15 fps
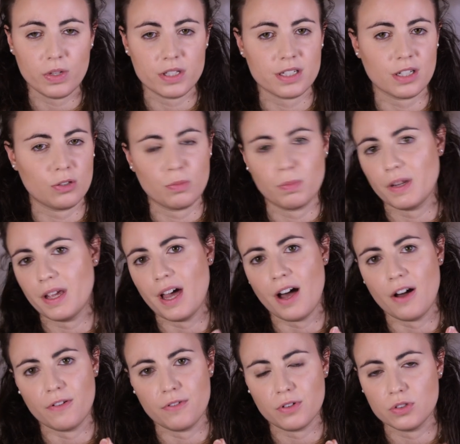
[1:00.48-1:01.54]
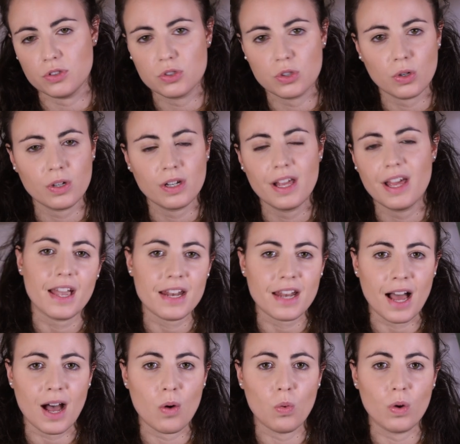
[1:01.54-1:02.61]
we start to play out of control, and
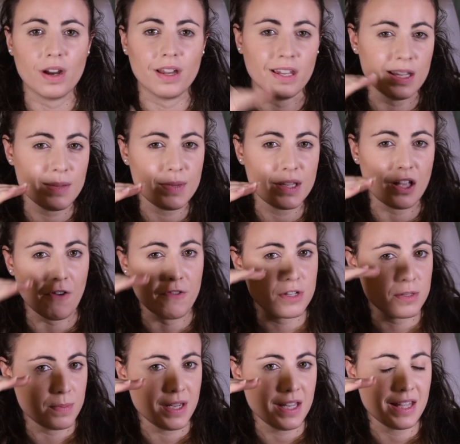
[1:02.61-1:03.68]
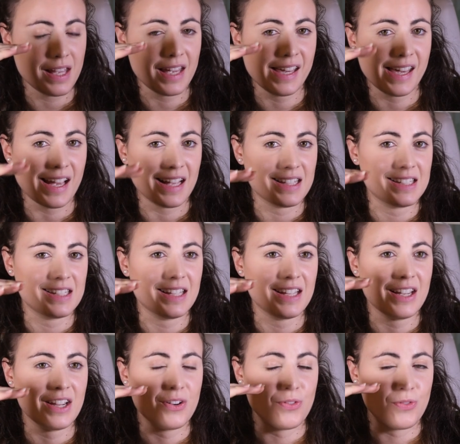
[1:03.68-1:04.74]
our limit of speed gets
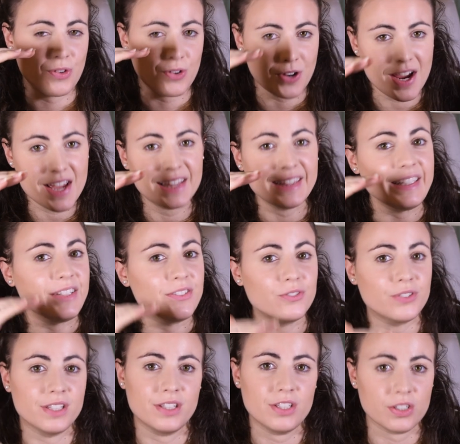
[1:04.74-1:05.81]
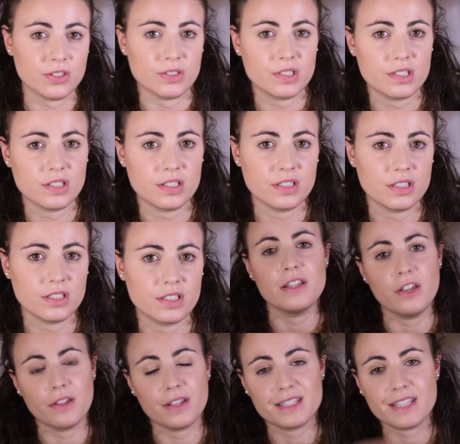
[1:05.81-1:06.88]
greatly reduced.
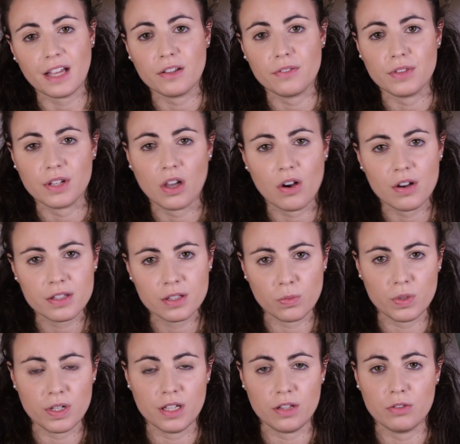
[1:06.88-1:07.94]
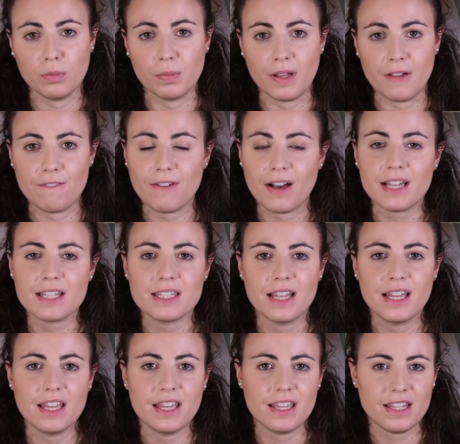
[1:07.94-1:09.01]
The other side of the coin that we need to play fast
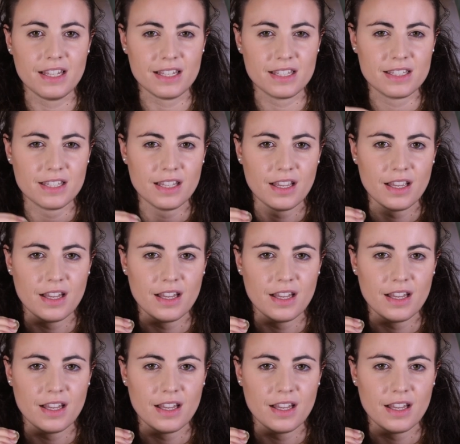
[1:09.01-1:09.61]
is